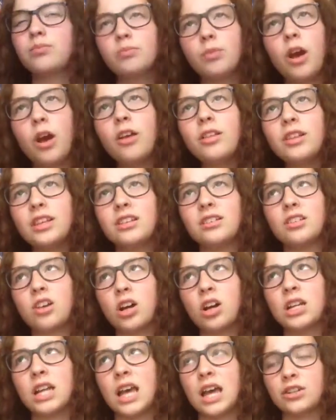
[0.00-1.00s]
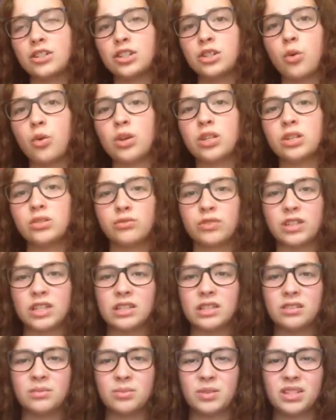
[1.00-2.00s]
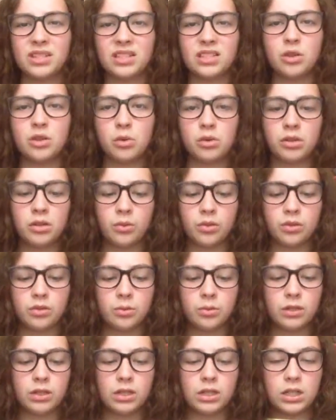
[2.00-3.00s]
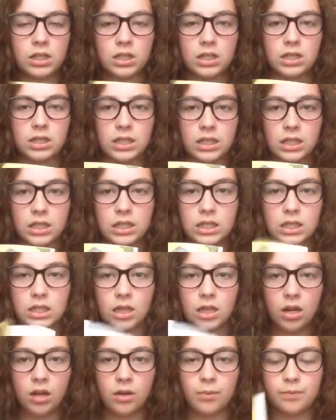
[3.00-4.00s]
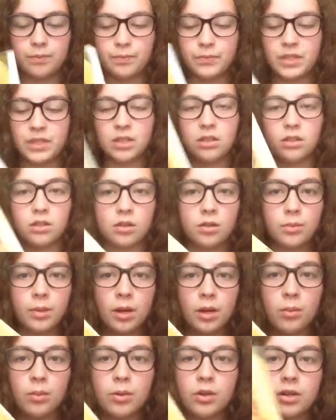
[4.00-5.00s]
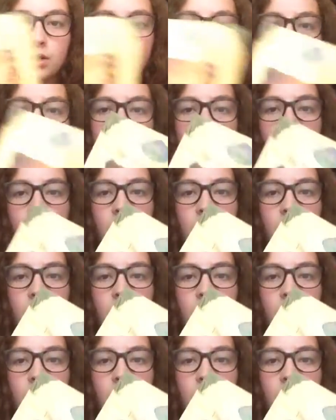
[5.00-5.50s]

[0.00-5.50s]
probably not actually going to read this because I don't really want to read Tink, um, Tinkerbell books.